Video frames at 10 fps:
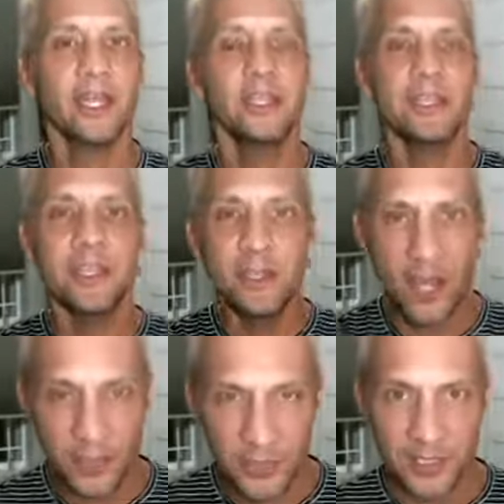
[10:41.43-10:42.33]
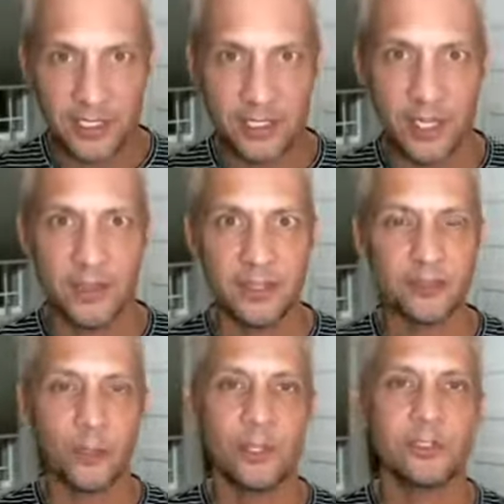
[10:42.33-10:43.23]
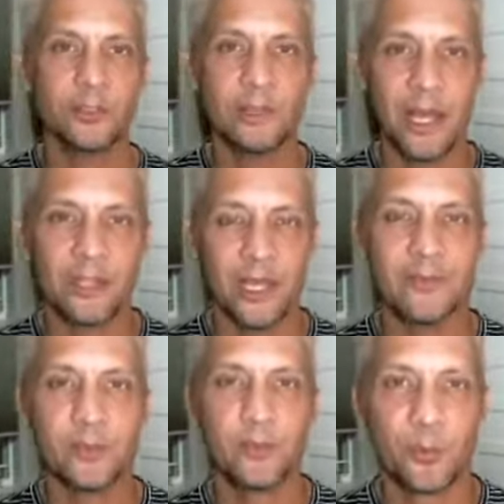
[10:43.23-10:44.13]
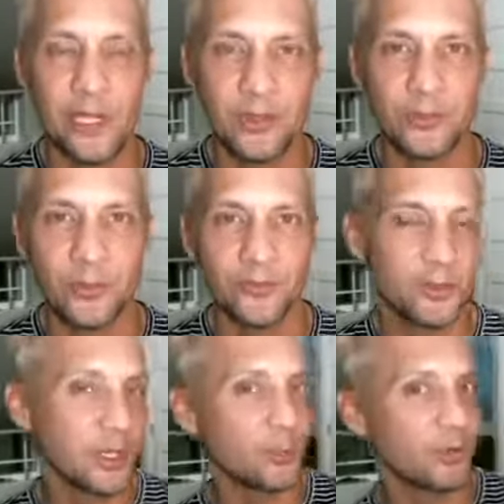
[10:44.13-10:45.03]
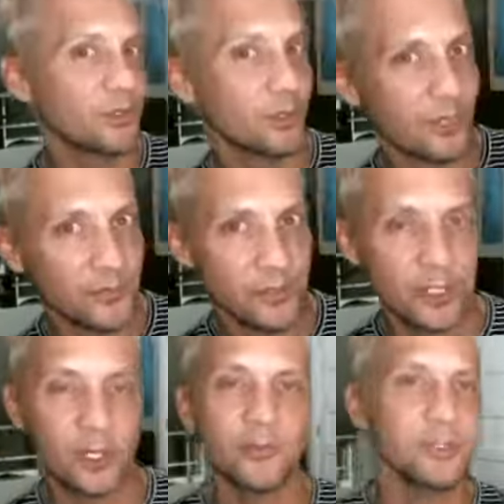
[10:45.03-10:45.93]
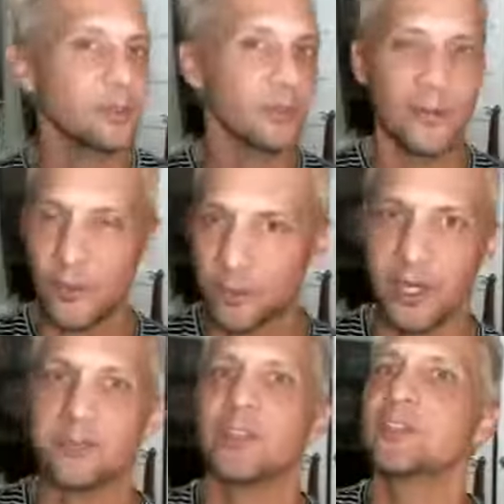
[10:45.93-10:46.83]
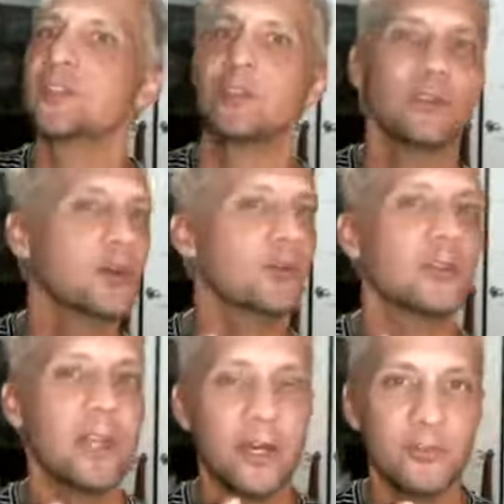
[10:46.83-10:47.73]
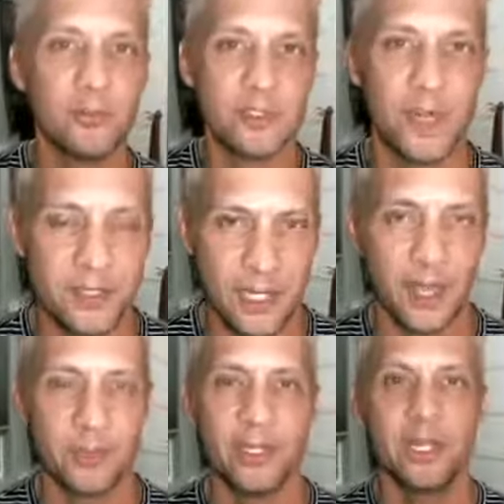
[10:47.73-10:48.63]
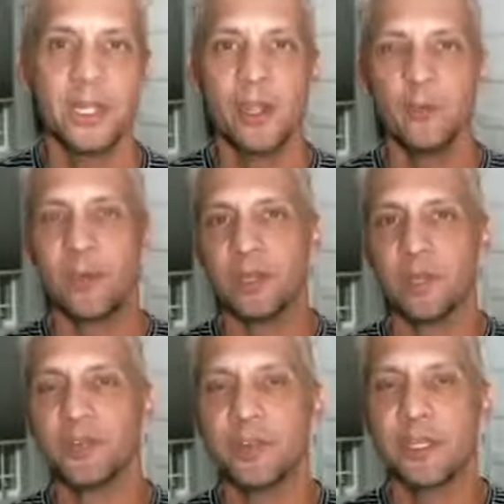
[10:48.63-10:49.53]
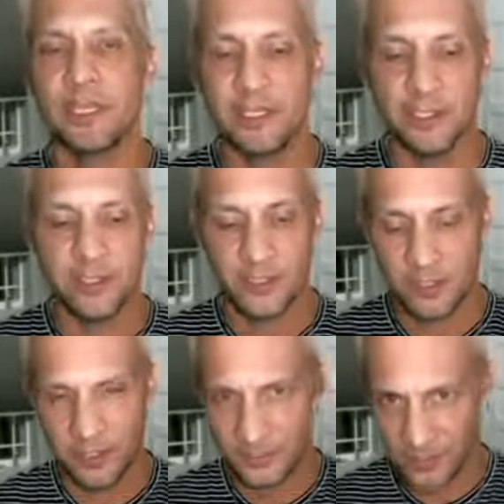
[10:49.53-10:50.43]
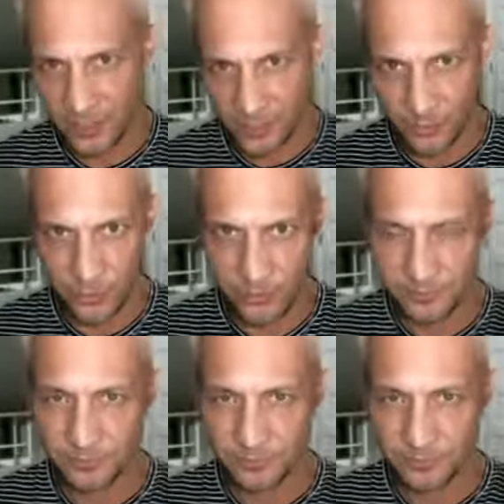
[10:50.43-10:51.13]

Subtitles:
that's going to allow you to have a breakthrough if you, number one, you don't love yourself, you don't love the process, you don't love what's about to happen. But the other thing is, here's a second word,